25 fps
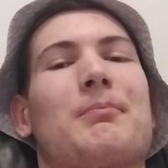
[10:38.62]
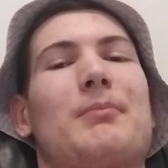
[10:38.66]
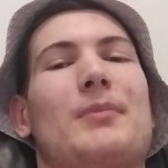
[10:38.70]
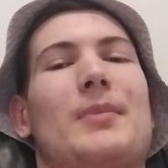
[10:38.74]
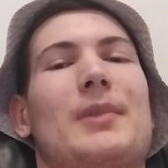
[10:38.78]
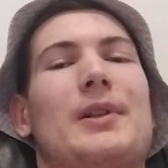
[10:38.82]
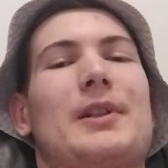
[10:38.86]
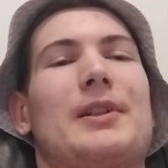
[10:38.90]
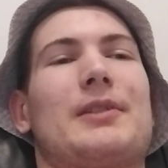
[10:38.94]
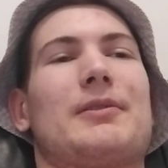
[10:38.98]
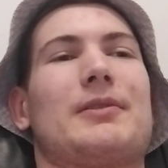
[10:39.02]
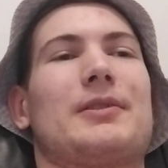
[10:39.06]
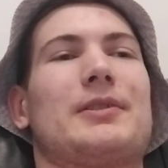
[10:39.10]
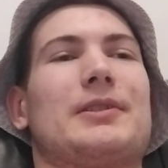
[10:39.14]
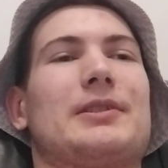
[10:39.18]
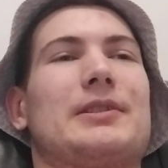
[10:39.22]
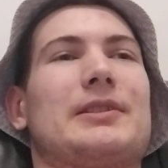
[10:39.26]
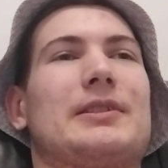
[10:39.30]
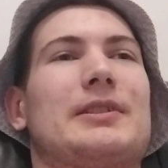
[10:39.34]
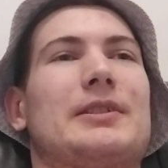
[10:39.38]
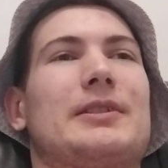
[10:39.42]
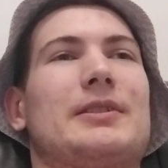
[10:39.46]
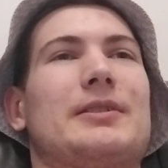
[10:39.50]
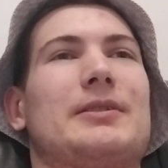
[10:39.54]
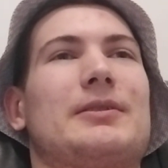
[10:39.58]
but it
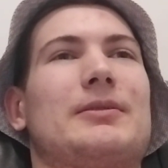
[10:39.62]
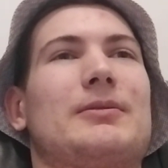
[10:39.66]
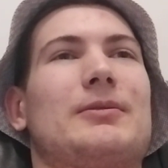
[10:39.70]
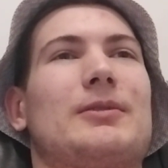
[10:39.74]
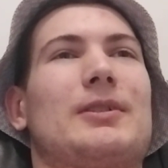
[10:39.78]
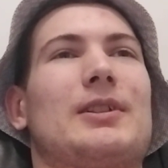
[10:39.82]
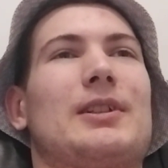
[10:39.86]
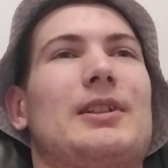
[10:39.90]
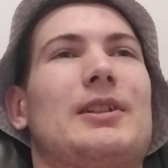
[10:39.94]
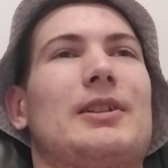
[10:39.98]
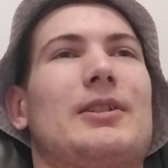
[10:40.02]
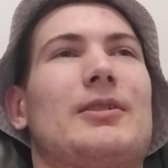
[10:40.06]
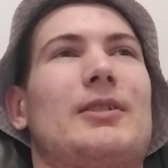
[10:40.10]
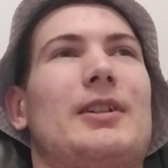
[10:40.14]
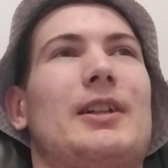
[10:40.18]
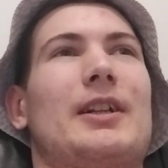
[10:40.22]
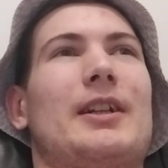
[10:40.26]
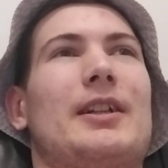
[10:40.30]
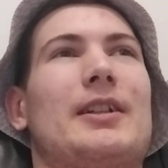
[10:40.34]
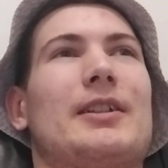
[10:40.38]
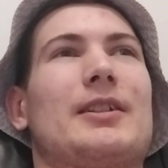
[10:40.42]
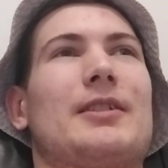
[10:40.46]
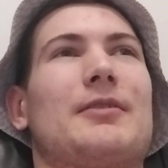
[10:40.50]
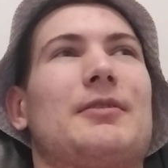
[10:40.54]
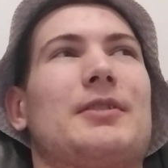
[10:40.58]
was really
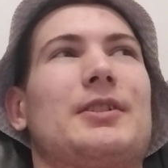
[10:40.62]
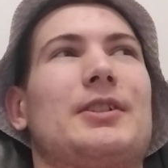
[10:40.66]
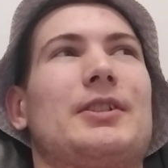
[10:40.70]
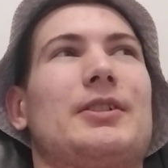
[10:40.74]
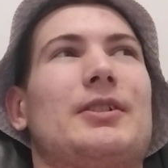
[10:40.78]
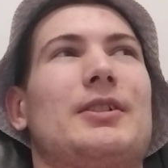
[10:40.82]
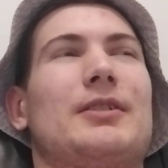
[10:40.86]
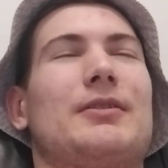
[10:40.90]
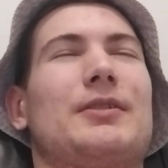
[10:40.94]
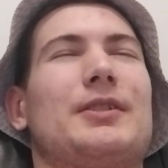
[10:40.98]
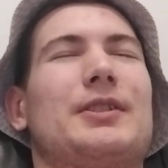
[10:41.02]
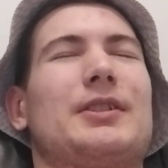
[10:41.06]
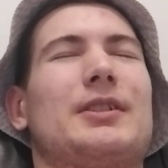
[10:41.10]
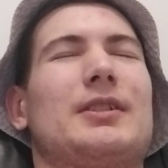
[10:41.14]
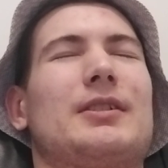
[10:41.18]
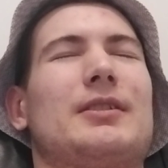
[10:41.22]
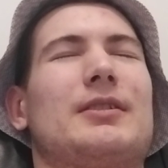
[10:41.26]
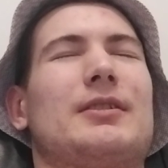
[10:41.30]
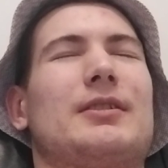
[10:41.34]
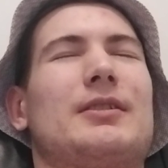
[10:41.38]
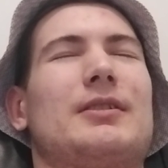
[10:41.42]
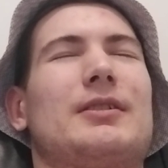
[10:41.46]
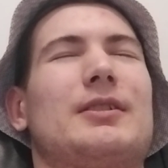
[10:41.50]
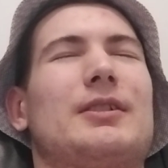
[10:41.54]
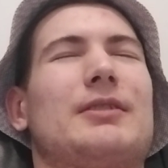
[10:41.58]
great. Even though
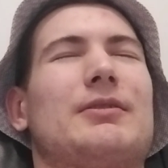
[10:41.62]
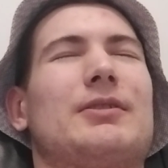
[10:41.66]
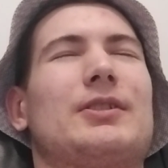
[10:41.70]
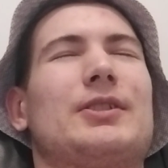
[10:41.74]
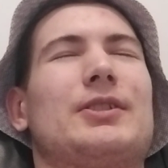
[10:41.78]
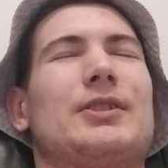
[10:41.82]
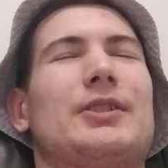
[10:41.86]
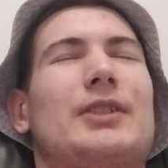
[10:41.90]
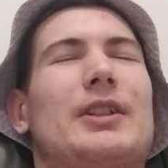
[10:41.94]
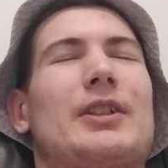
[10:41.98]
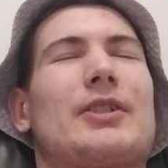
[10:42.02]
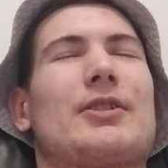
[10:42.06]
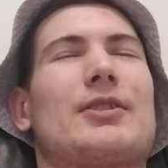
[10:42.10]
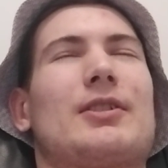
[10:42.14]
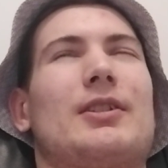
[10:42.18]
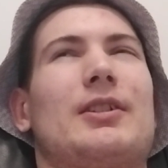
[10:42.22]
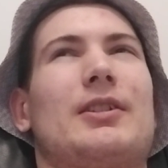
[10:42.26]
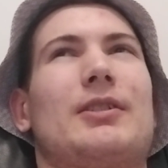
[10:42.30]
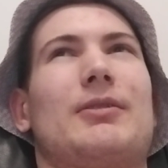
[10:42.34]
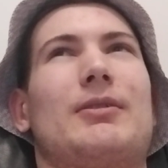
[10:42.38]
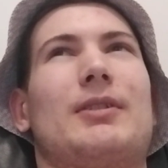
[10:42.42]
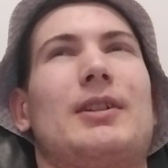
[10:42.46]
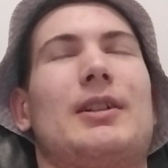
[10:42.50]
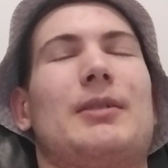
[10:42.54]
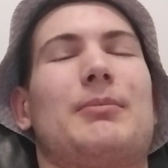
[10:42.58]
it was actually a
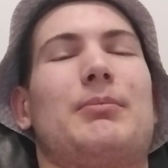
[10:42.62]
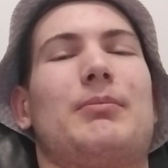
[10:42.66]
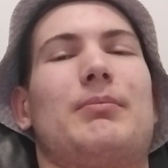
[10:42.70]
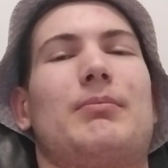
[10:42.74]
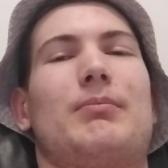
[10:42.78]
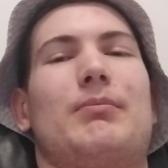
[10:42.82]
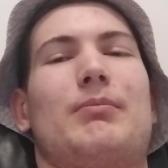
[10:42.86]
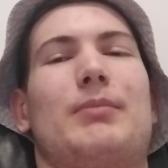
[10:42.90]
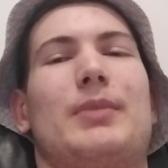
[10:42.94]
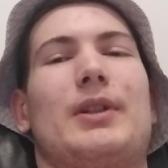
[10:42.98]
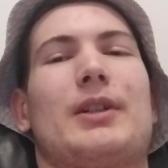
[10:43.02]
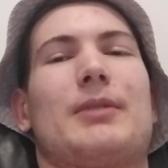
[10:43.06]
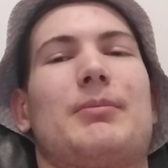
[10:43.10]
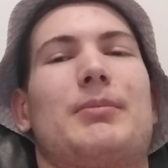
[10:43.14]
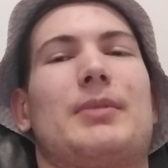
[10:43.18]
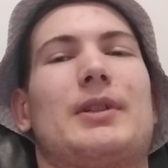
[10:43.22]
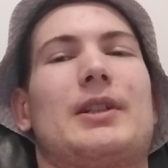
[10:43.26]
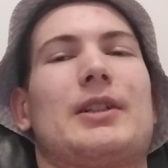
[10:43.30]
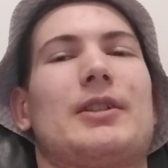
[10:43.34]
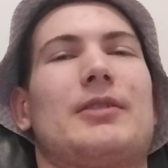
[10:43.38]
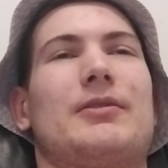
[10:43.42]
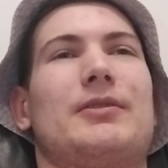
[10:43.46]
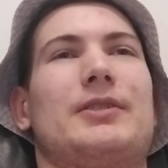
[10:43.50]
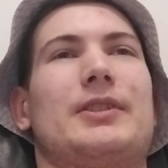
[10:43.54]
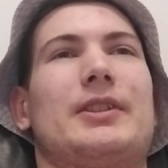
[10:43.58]
really big
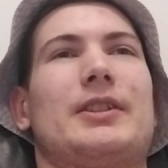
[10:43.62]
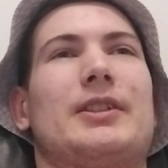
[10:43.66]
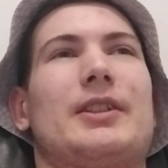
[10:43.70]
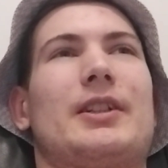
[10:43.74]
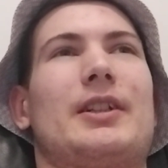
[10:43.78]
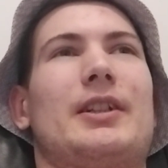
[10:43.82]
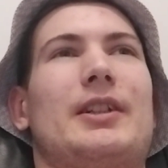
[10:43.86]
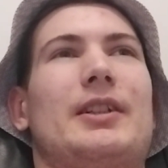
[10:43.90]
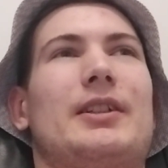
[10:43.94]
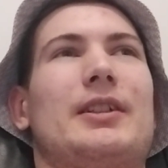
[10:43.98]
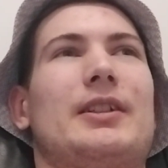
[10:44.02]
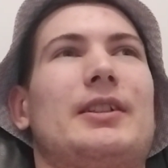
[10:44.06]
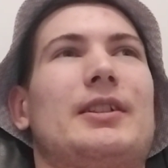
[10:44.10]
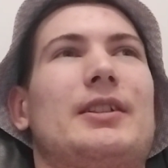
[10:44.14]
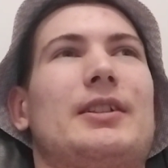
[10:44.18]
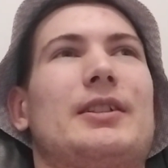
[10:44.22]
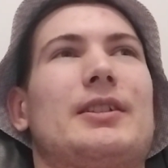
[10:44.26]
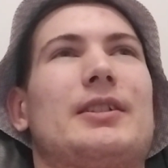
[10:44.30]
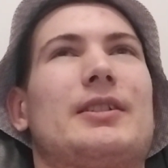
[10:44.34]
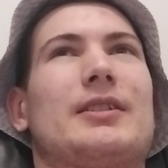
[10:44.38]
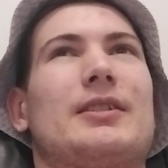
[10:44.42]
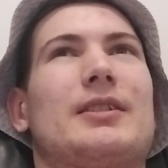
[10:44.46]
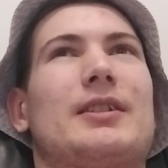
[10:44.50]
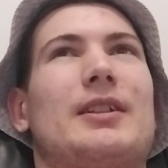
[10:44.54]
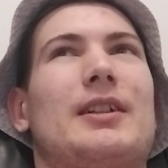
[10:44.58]
part of that year, and
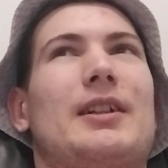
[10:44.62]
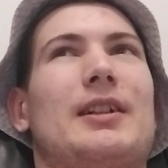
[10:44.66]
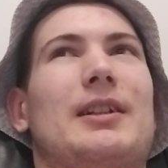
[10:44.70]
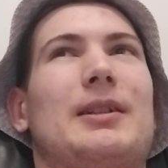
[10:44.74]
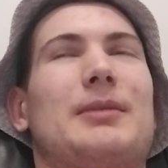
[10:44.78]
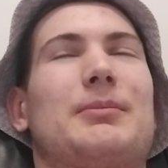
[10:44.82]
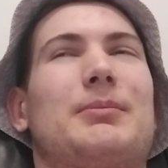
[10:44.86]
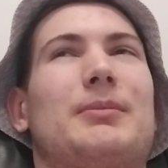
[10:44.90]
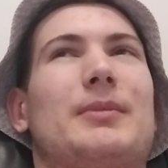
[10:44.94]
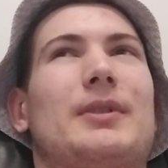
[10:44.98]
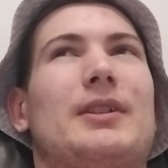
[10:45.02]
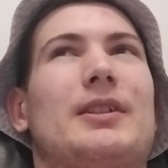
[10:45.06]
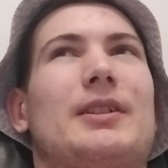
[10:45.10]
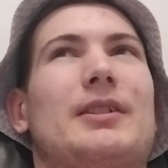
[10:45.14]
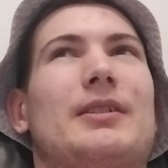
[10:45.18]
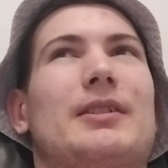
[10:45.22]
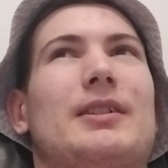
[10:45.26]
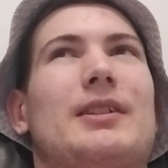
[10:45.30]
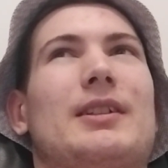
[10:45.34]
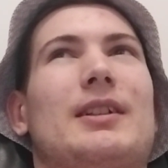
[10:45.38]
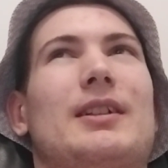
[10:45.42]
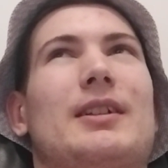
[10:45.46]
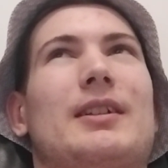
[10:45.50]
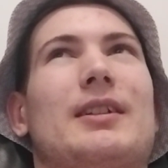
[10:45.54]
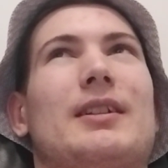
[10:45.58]
it helped me, and
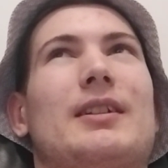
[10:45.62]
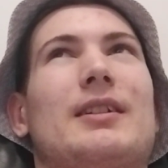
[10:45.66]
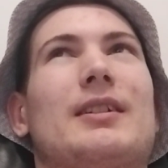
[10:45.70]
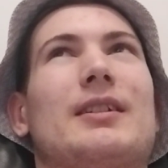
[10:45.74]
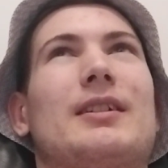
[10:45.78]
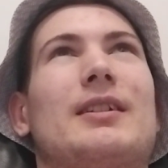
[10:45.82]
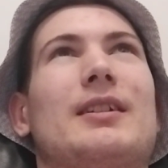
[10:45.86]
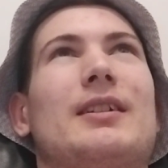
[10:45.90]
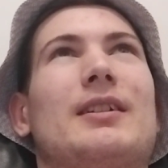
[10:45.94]
it like